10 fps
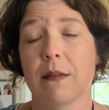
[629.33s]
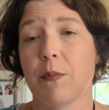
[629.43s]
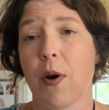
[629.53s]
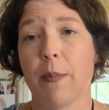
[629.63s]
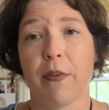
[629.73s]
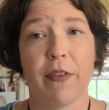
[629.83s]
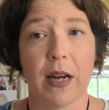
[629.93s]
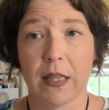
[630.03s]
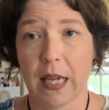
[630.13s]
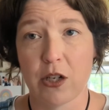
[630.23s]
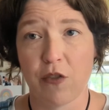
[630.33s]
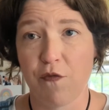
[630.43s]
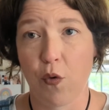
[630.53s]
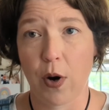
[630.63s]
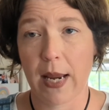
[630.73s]
proper ventilation
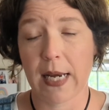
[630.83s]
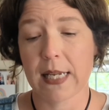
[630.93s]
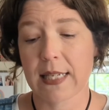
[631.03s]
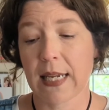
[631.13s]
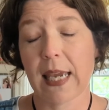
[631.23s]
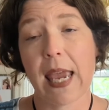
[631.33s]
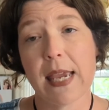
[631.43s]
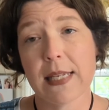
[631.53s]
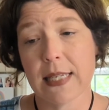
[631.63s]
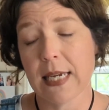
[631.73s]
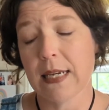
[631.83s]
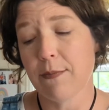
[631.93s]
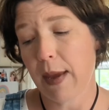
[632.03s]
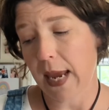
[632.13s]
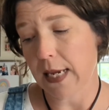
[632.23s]
for it. It's a
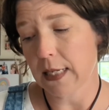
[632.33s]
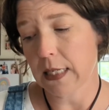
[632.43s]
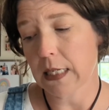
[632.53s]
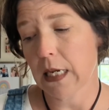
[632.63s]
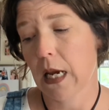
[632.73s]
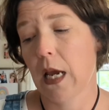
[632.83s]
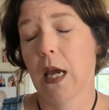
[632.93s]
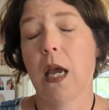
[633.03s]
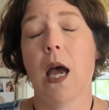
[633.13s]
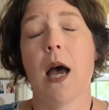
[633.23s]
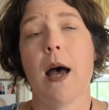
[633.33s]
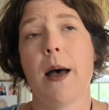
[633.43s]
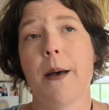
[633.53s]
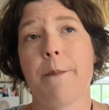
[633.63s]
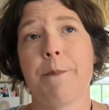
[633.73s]
casein-based
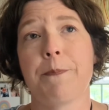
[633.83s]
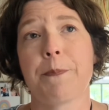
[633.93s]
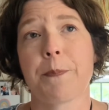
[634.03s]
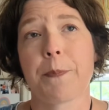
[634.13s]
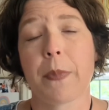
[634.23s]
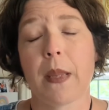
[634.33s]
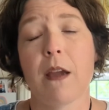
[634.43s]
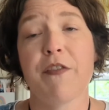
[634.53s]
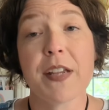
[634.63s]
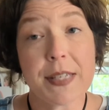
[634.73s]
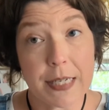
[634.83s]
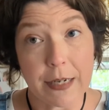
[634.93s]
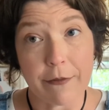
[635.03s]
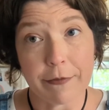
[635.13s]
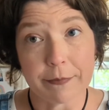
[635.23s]

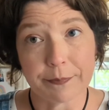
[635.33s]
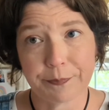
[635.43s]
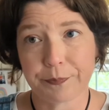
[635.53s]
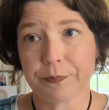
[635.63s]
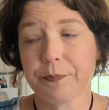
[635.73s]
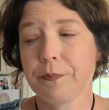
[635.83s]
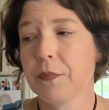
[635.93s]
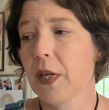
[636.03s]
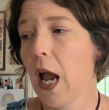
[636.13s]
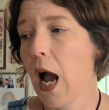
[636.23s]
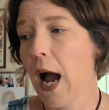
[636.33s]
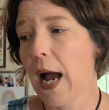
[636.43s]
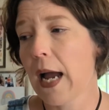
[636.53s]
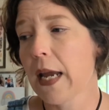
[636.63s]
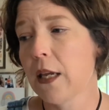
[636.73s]
fixative.
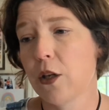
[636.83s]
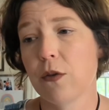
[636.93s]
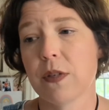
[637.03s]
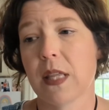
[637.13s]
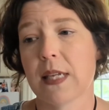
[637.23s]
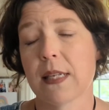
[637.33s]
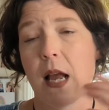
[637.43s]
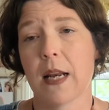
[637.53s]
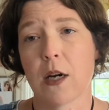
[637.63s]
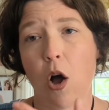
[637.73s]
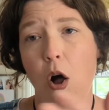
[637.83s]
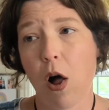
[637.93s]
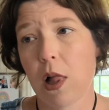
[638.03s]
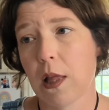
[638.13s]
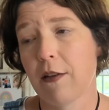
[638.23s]
I use this on
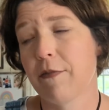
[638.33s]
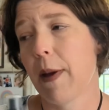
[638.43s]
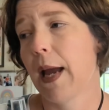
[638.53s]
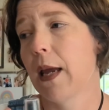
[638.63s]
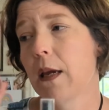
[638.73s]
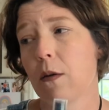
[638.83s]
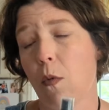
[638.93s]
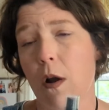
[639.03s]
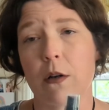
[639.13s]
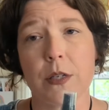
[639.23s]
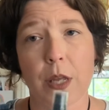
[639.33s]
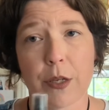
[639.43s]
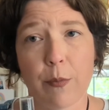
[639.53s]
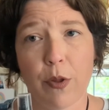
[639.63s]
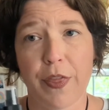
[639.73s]
all of my
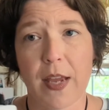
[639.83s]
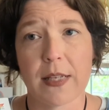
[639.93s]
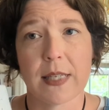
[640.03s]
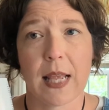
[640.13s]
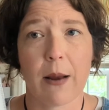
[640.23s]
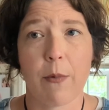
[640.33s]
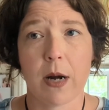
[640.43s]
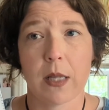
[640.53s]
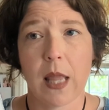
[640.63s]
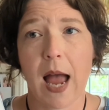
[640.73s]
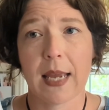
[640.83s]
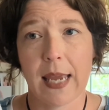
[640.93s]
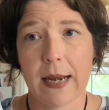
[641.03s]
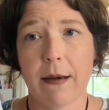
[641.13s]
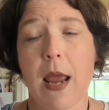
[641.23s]
water-soluble things that I want to lock
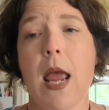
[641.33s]
in.